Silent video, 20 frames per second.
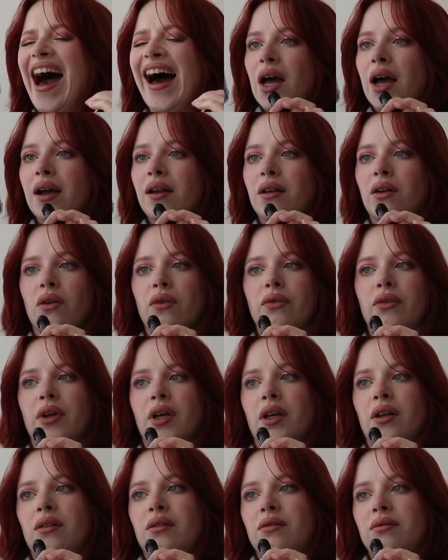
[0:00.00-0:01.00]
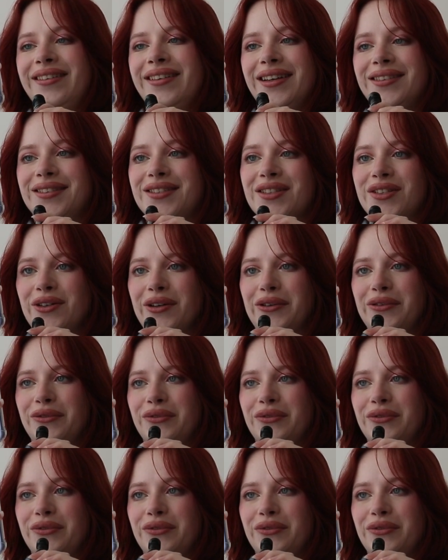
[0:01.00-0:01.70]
I love it. That's so